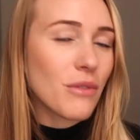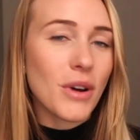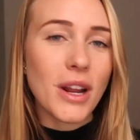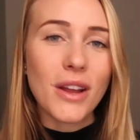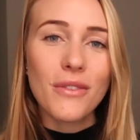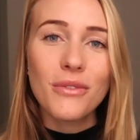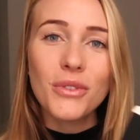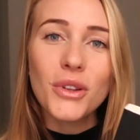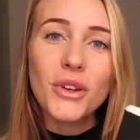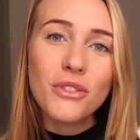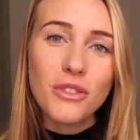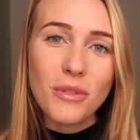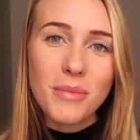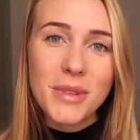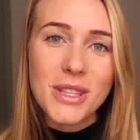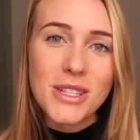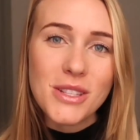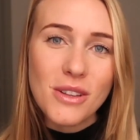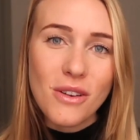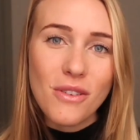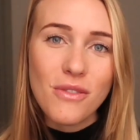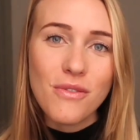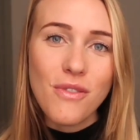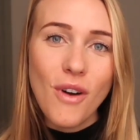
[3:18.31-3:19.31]
What I've learned from it
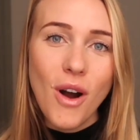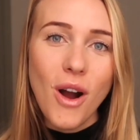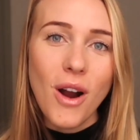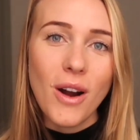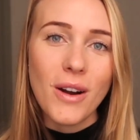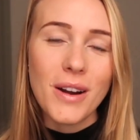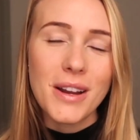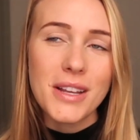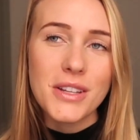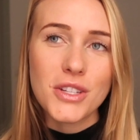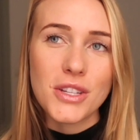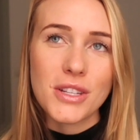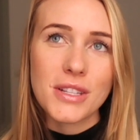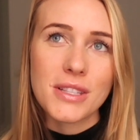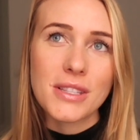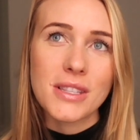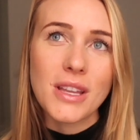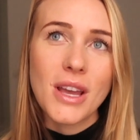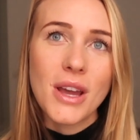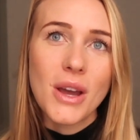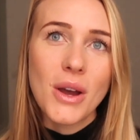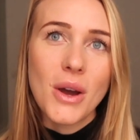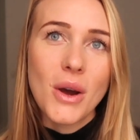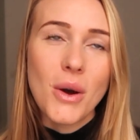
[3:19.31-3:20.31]
so far is just